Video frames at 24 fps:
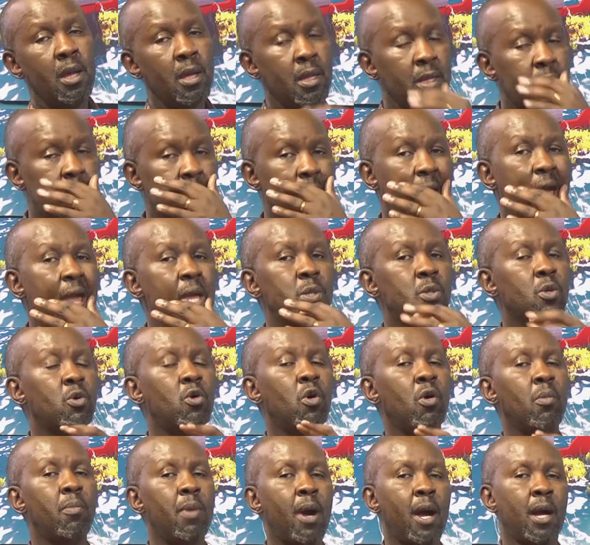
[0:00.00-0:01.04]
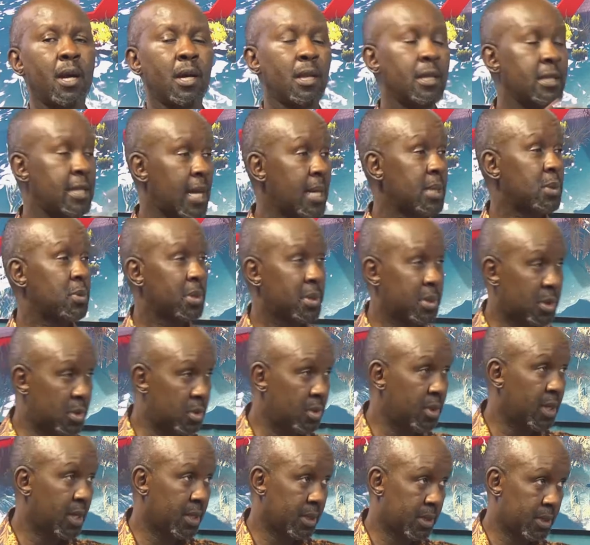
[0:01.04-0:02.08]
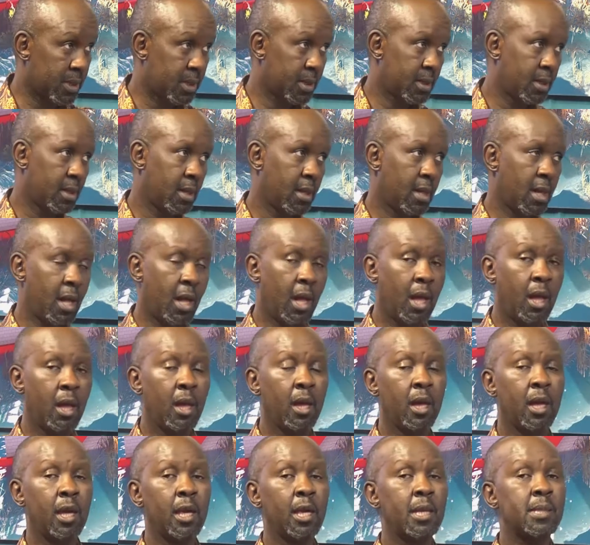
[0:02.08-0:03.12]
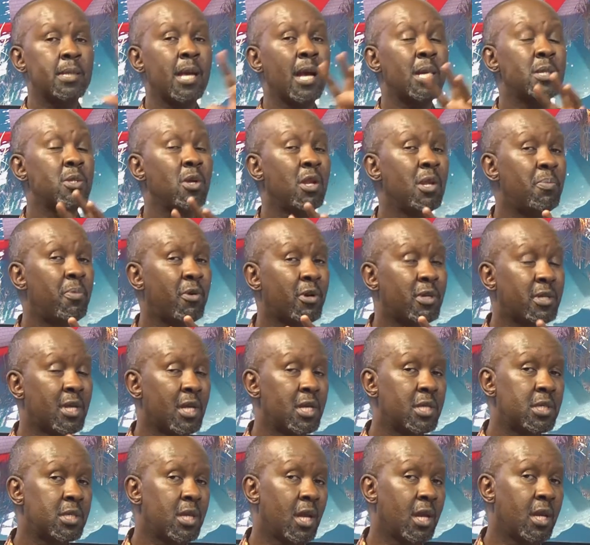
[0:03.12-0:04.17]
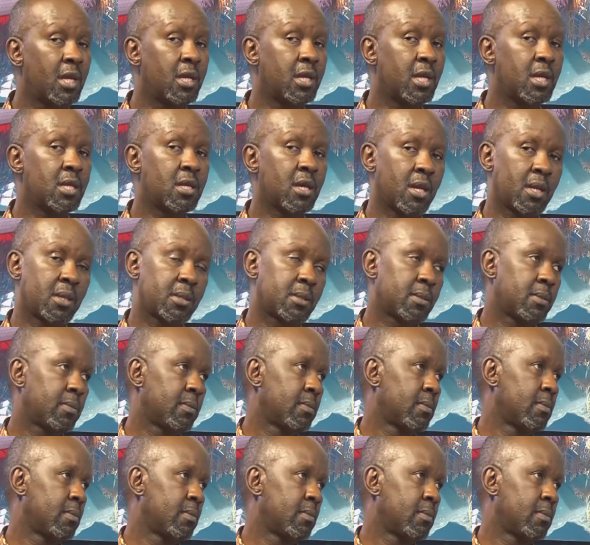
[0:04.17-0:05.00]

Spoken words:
trying to go back just with students is actually potentially dangerous.